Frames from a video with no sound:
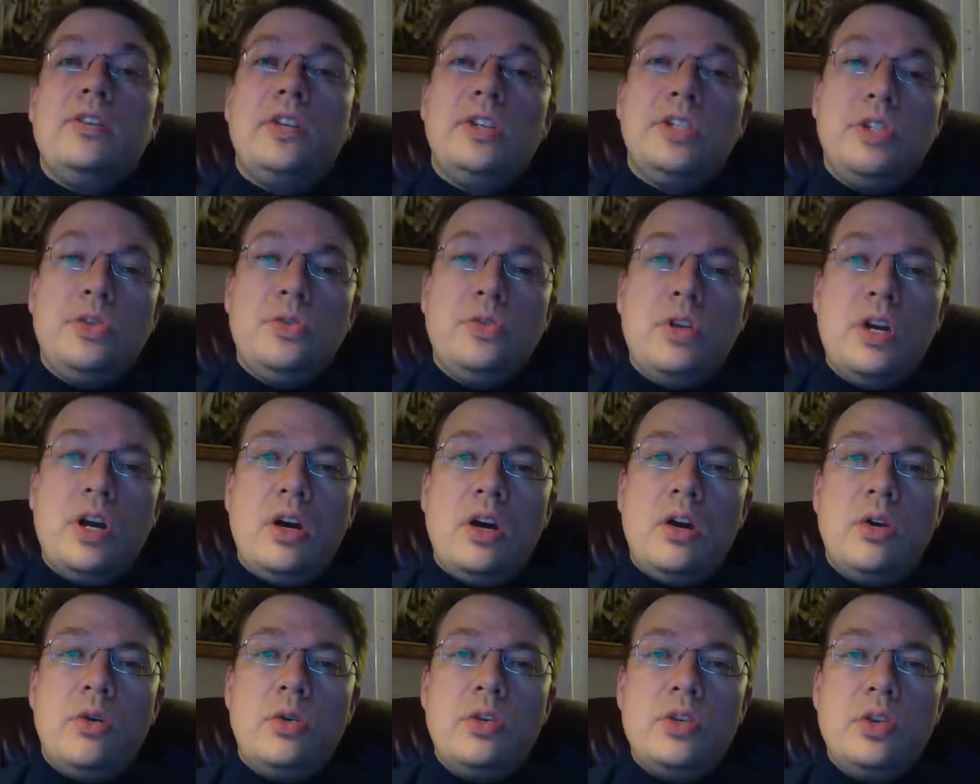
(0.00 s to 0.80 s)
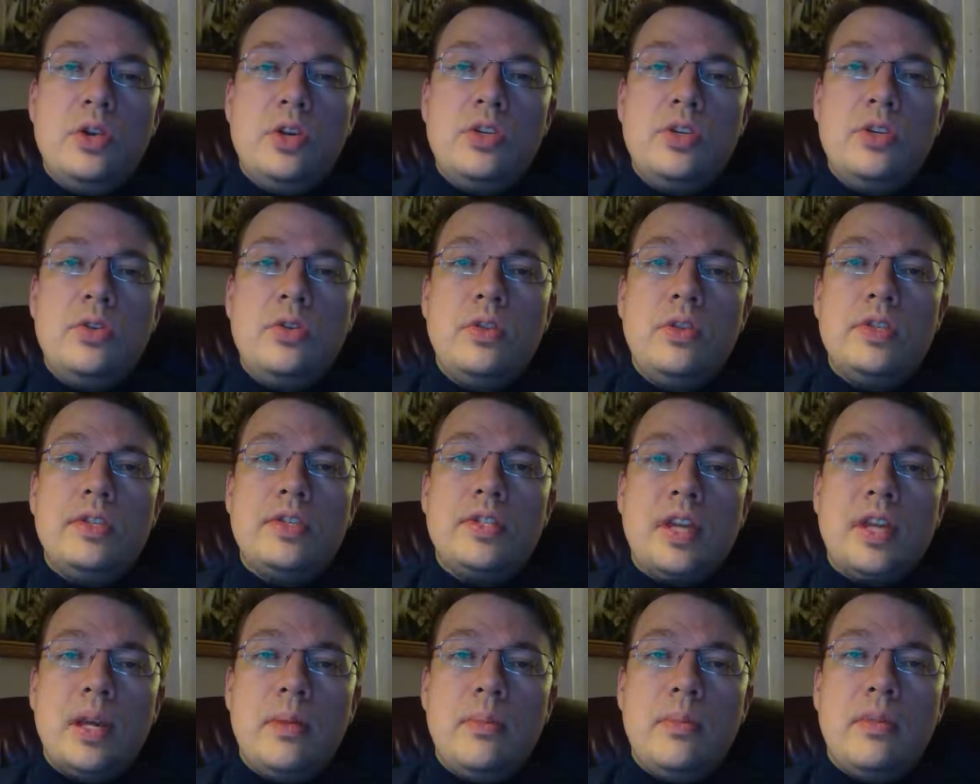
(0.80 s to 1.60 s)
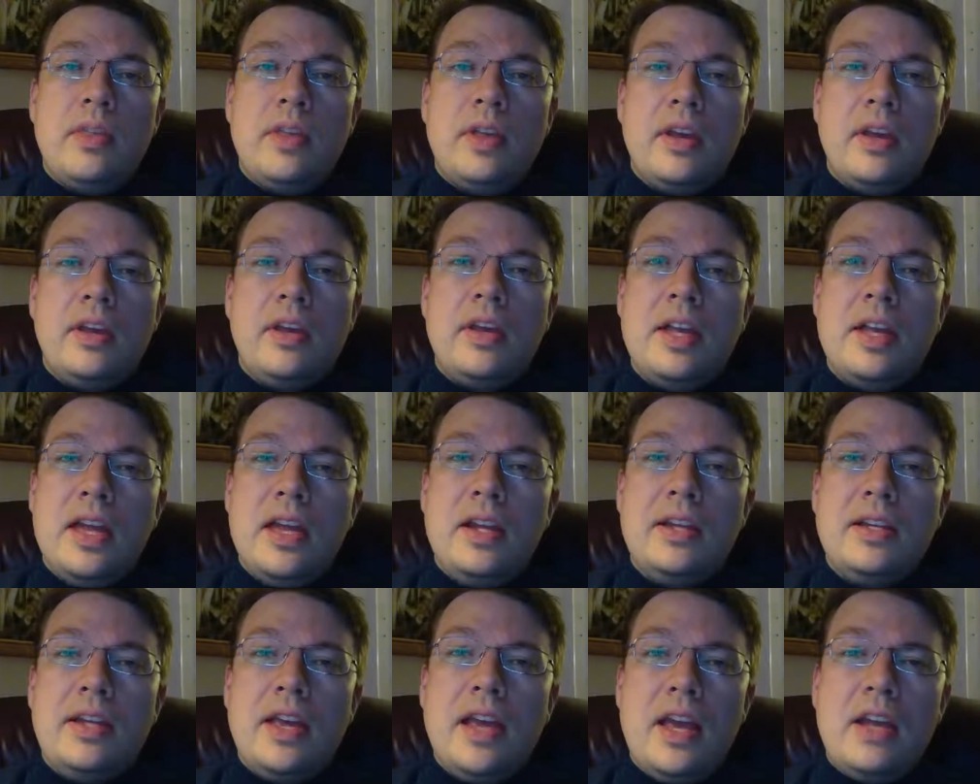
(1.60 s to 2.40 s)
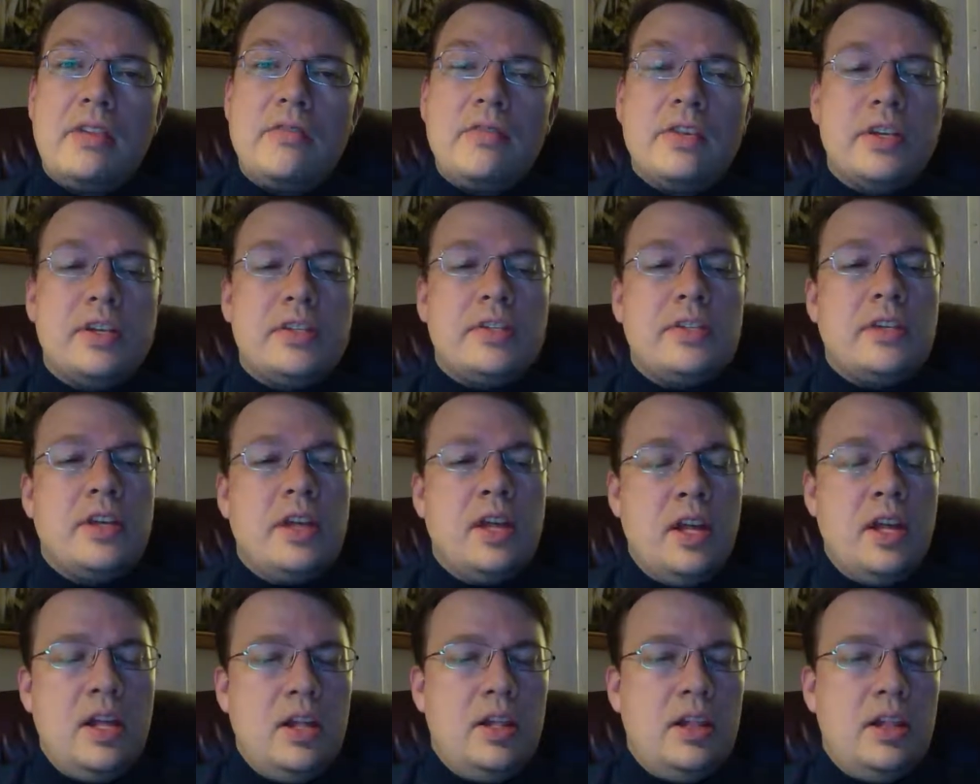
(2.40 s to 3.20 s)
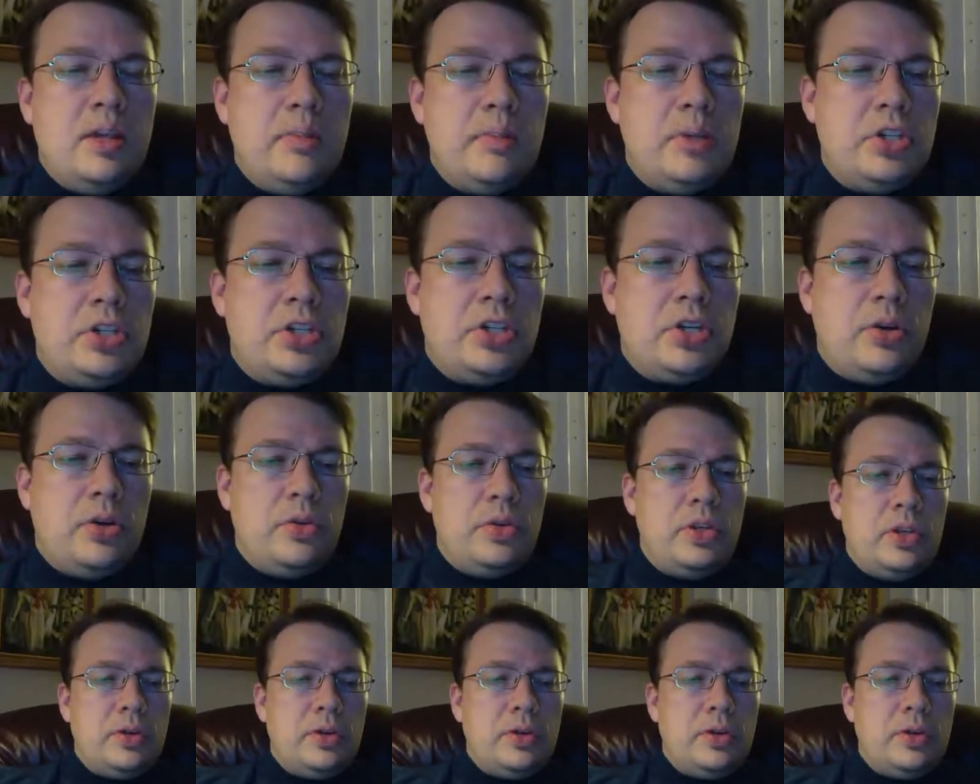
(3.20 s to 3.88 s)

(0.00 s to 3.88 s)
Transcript: Did you know you can do the same thing in Canvas? Let me show